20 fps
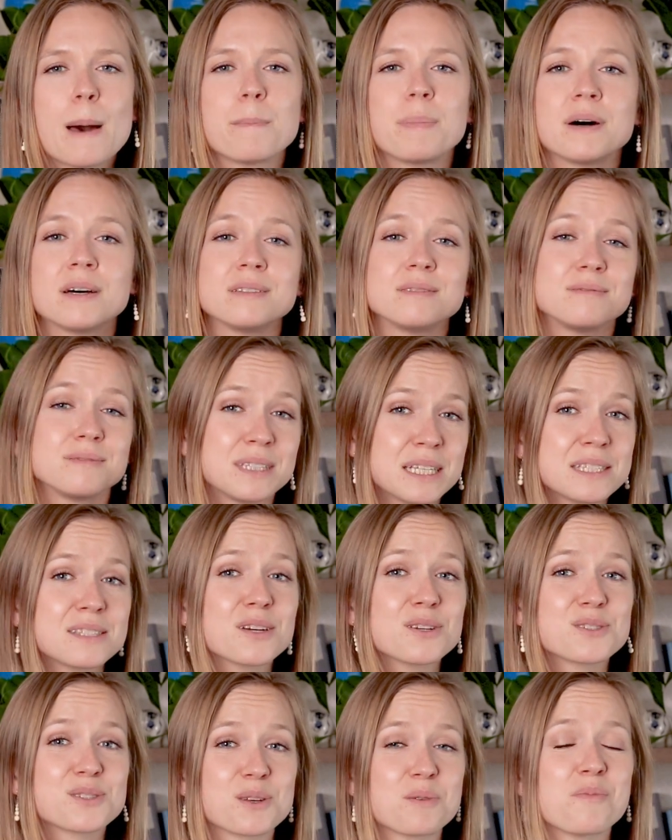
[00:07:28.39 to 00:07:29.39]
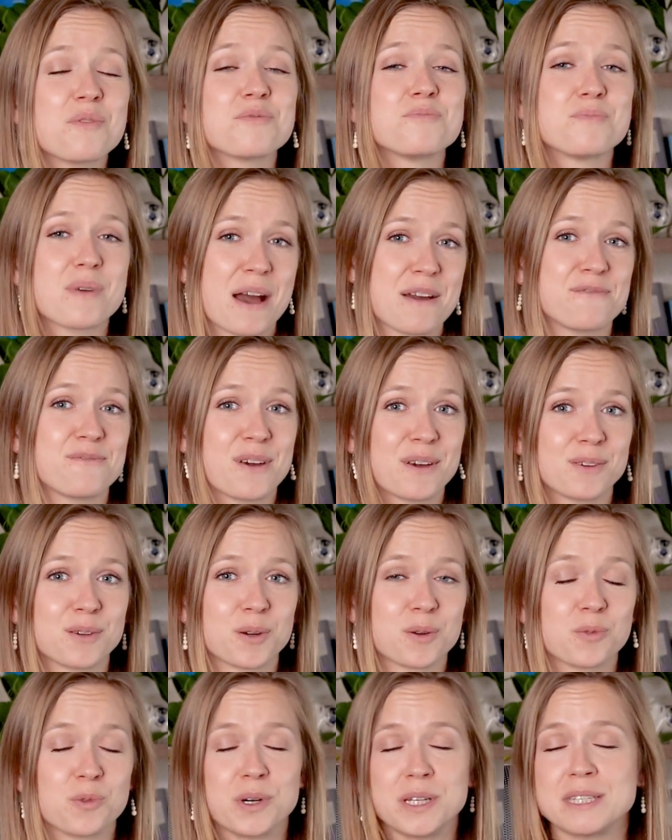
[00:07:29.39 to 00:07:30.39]
but these are some of my
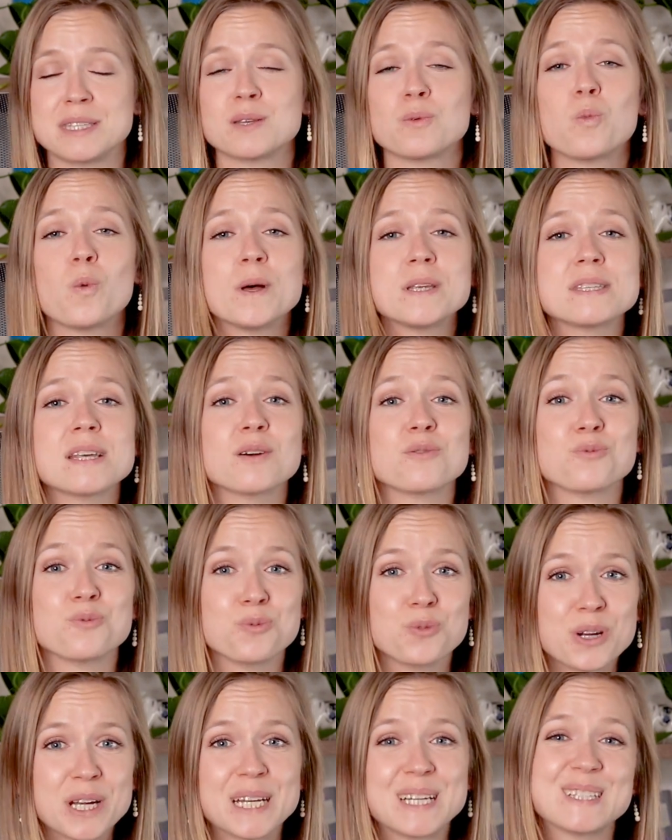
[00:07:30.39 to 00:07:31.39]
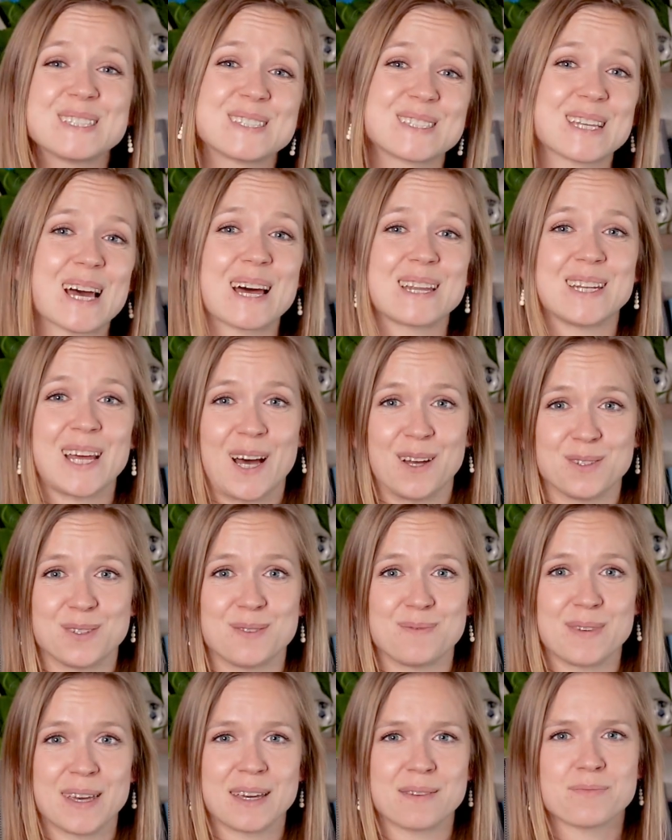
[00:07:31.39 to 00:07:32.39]
favorite ones, the ones that really stand out
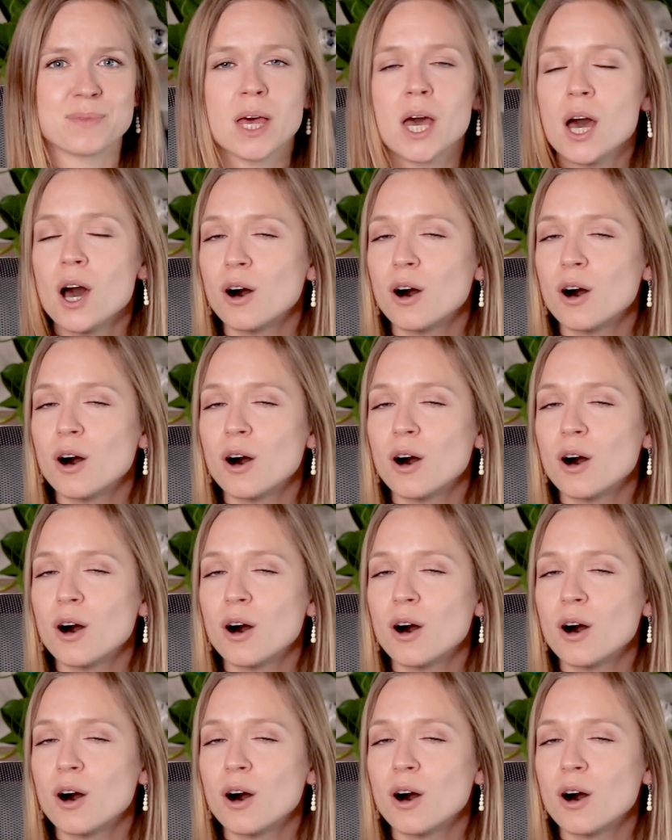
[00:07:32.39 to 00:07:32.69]
to me.